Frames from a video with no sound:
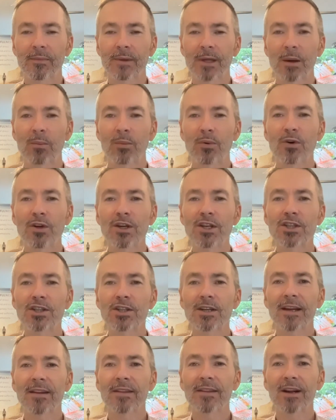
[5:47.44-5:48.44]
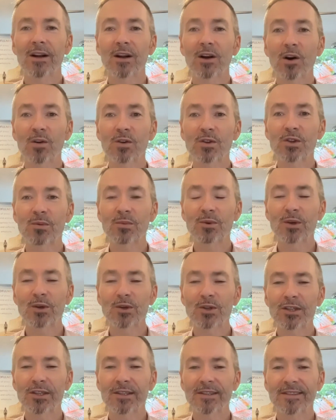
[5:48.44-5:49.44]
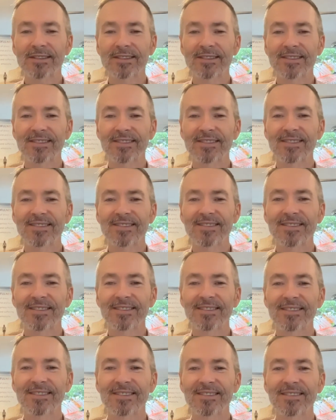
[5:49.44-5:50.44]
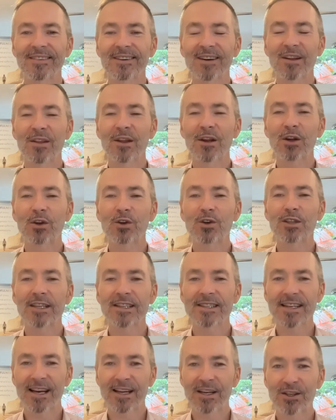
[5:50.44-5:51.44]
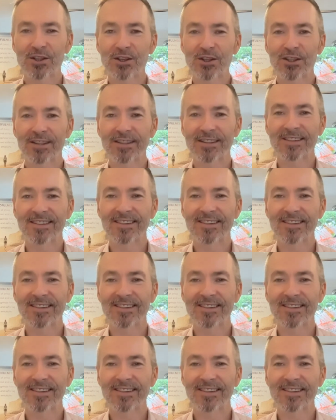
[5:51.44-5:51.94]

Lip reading: Appreciate their contribution, their good intention.